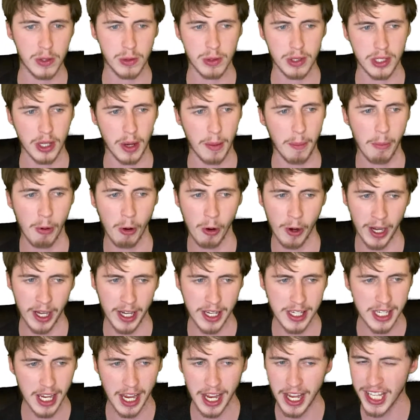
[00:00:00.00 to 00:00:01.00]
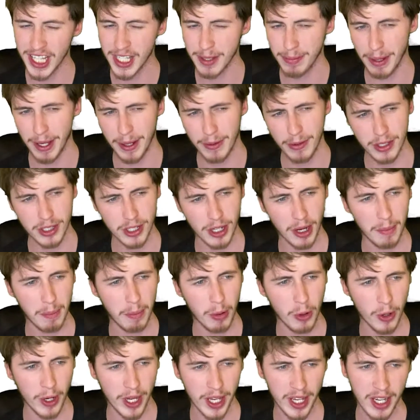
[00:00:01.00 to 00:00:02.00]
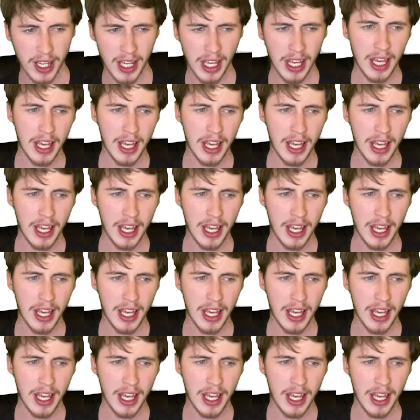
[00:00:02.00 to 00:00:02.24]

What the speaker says: was on point. His hand speed was on point.